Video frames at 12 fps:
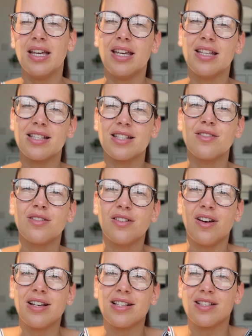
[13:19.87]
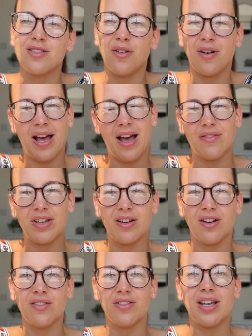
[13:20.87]
it's not nice not having
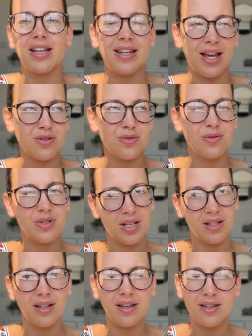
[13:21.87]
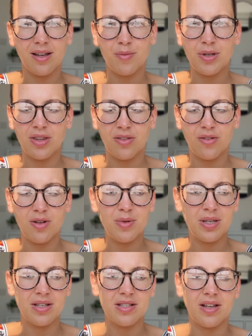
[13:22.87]
kind of like natural sunlight coming through,
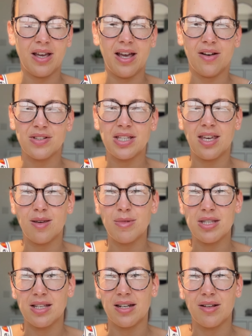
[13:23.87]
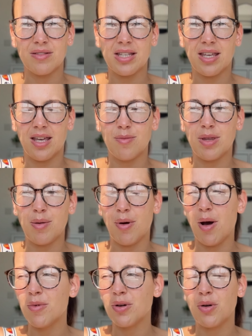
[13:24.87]
because I have to keep the sun out to keep the
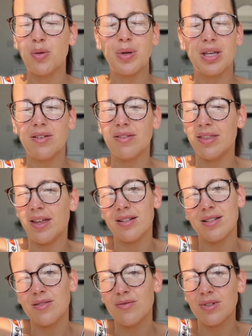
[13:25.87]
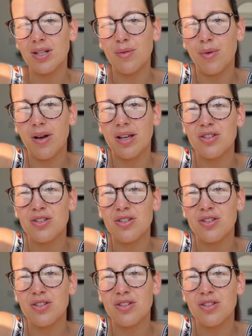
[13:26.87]
apartment cool, but even that doesn't really work.